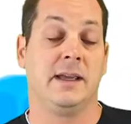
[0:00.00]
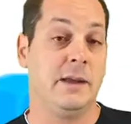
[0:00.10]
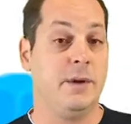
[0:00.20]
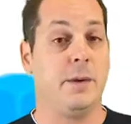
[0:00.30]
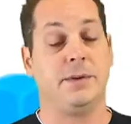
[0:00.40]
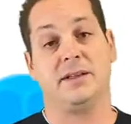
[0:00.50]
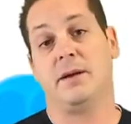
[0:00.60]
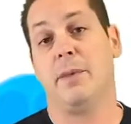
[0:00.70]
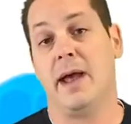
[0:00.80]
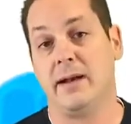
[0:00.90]
Keeping up with the
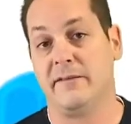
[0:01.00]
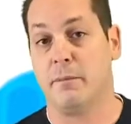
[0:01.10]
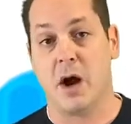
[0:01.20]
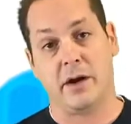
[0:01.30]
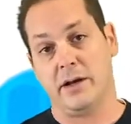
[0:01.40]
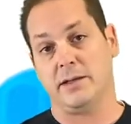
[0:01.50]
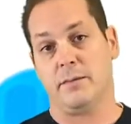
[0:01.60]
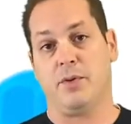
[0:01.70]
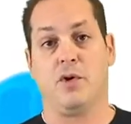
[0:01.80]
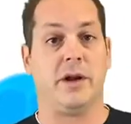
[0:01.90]
demand of marketing
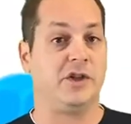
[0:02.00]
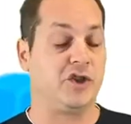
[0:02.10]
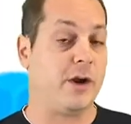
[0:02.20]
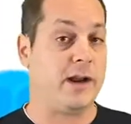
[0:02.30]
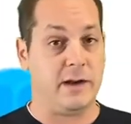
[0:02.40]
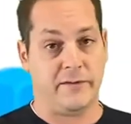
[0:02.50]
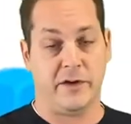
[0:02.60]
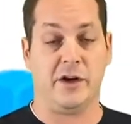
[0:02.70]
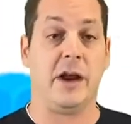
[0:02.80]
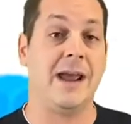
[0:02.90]
support and training
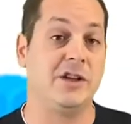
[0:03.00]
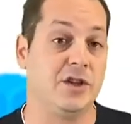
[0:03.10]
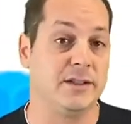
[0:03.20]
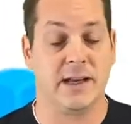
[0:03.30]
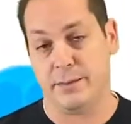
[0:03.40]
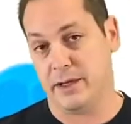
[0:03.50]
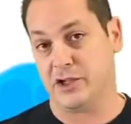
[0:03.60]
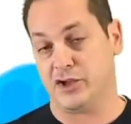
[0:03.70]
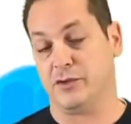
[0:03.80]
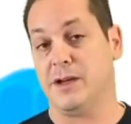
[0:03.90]
for your agents can be
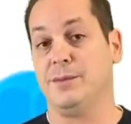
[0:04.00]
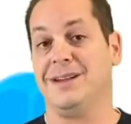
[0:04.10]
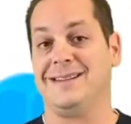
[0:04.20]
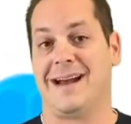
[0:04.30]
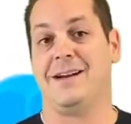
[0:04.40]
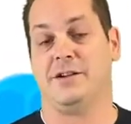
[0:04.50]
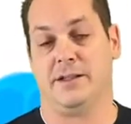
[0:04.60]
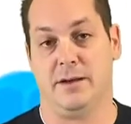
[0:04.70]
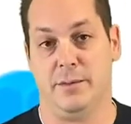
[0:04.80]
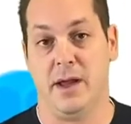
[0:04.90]
extremely
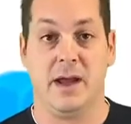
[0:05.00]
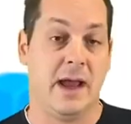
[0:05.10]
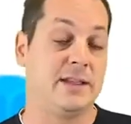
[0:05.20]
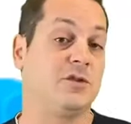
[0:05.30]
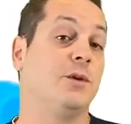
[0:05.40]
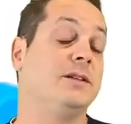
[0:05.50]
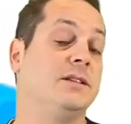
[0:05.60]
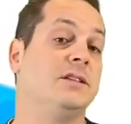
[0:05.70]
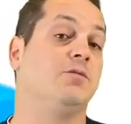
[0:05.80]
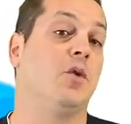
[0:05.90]
tiresome, and Sweet
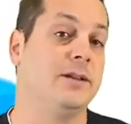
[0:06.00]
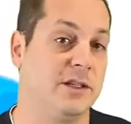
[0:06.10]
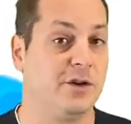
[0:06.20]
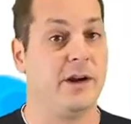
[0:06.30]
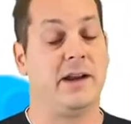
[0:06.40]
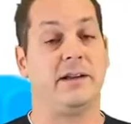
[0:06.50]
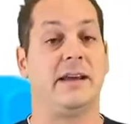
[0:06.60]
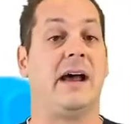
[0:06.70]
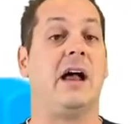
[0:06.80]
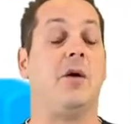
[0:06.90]
Assist was created
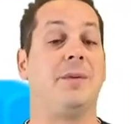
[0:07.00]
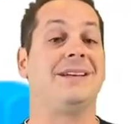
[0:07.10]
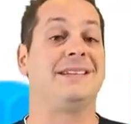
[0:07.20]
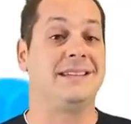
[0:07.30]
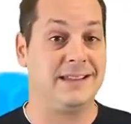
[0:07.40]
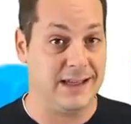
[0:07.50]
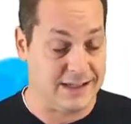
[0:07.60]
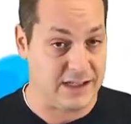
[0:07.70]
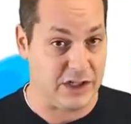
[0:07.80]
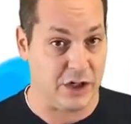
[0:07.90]
to help
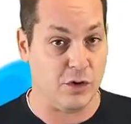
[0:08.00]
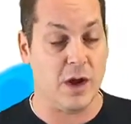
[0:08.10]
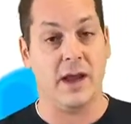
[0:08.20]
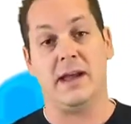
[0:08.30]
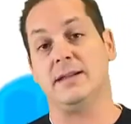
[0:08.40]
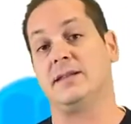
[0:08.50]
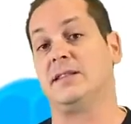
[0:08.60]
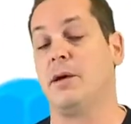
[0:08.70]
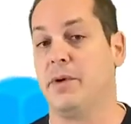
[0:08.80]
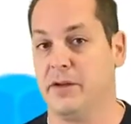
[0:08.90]
assist you in
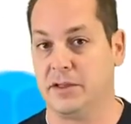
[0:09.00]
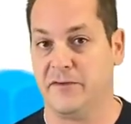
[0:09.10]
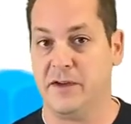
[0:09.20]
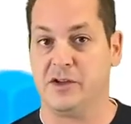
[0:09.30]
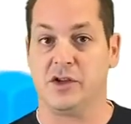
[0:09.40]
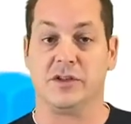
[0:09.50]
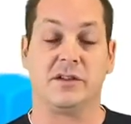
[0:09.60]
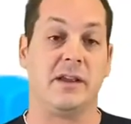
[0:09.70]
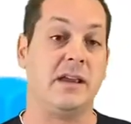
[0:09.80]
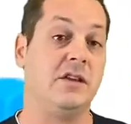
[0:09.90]
some of those features
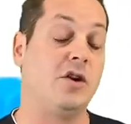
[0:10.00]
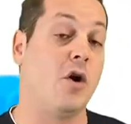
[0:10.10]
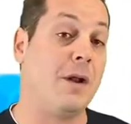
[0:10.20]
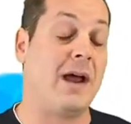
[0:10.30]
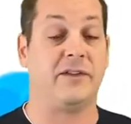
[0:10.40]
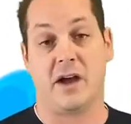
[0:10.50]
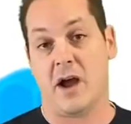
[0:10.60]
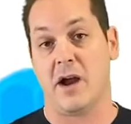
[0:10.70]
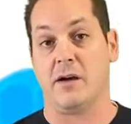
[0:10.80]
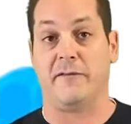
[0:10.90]
so that you don't have to
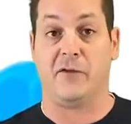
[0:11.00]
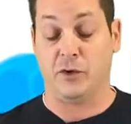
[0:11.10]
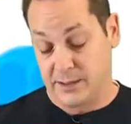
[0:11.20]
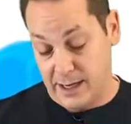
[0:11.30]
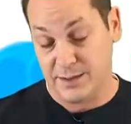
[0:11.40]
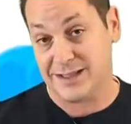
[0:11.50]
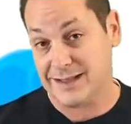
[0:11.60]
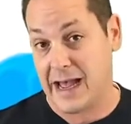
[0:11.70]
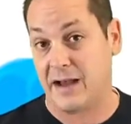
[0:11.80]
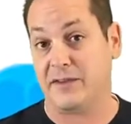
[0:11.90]
hire a full-time
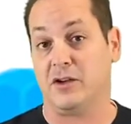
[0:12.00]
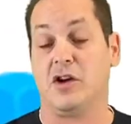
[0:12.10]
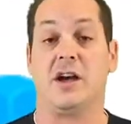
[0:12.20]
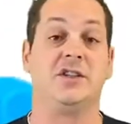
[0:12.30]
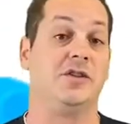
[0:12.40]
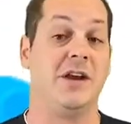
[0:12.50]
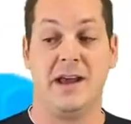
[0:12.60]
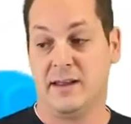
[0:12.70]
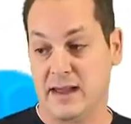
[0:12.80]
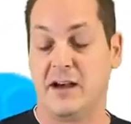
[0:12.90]
staff that'll cost you
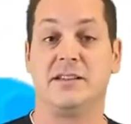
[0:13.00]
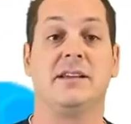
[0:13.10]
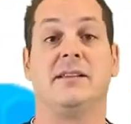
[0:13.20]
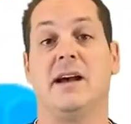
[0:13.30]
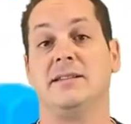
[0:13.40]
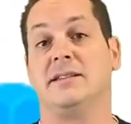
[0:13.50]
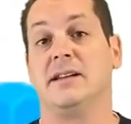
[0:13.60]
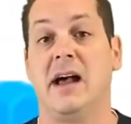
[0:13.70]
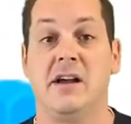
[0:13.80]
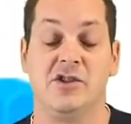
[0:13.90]
thousands and thousands
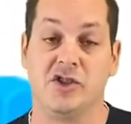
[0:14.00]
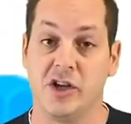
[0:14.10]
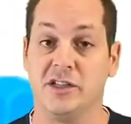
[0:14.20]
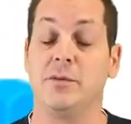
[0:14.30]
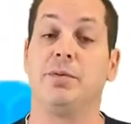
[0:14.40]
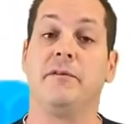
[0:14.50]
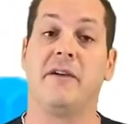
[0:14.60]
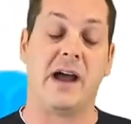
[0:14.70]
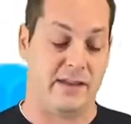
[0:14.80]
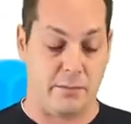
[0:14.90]
of dollars just to
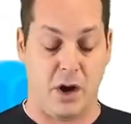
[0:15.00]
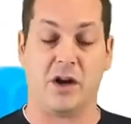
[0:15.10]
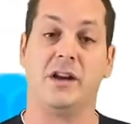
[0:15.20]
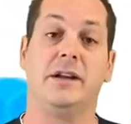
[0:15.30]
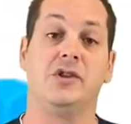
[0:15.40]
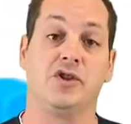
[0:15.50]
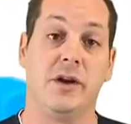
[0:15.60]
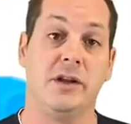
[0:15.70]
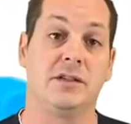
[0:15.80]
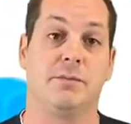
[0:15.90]
provide the marketing and
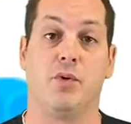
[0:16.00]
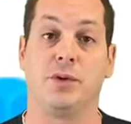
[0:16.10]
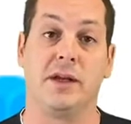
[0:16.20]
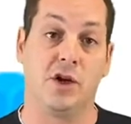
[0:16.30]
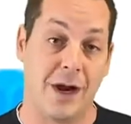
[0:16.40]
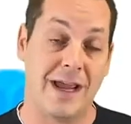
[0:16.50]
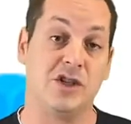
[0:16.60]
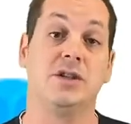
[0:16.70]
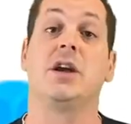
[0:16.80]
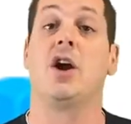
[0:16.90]
training support that your
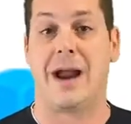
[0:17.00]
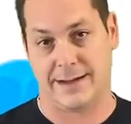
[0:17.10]
agents are